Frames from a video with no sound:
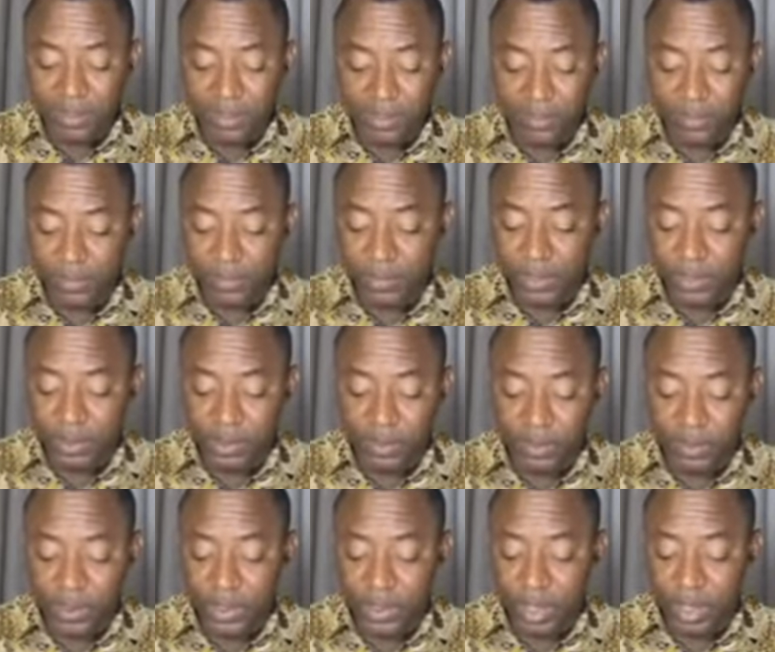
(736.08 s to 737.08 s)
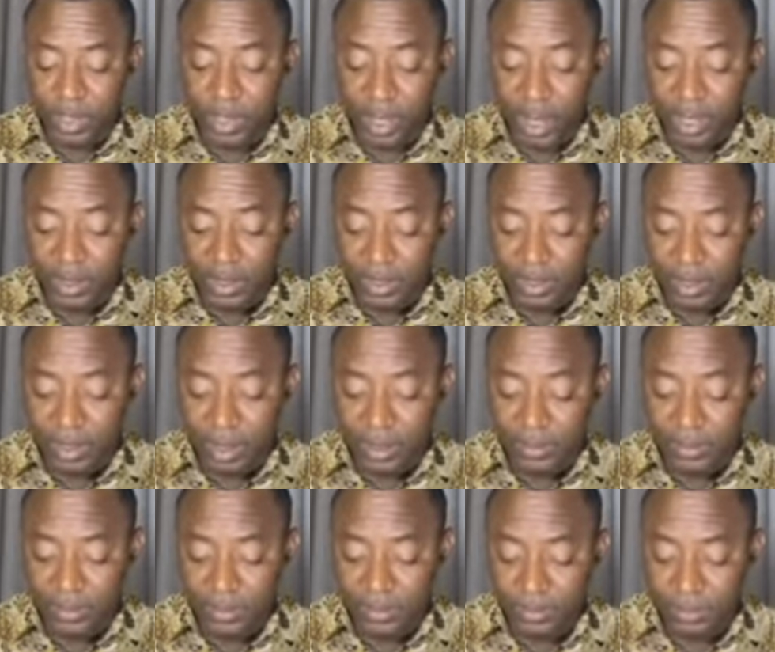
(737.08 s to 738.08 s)
and feel free to reach out
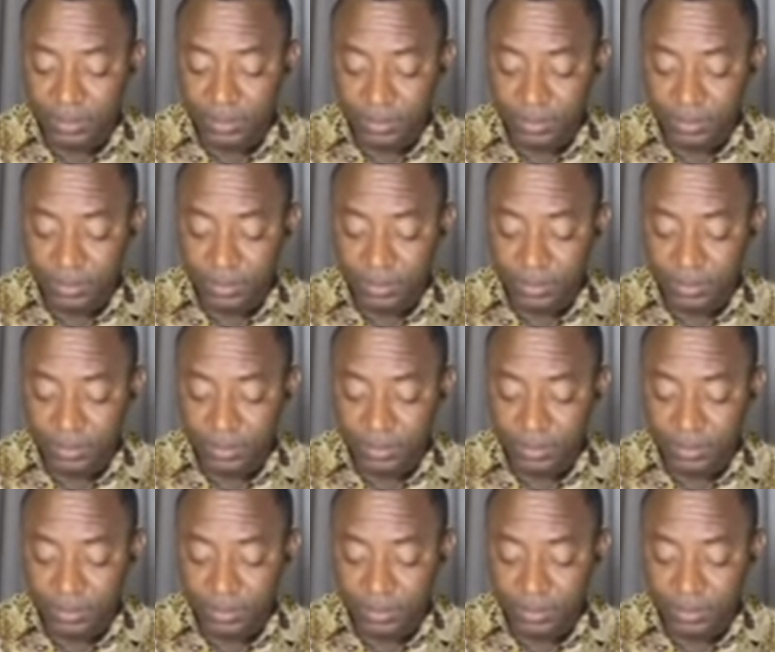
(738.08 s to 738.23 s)
anytime.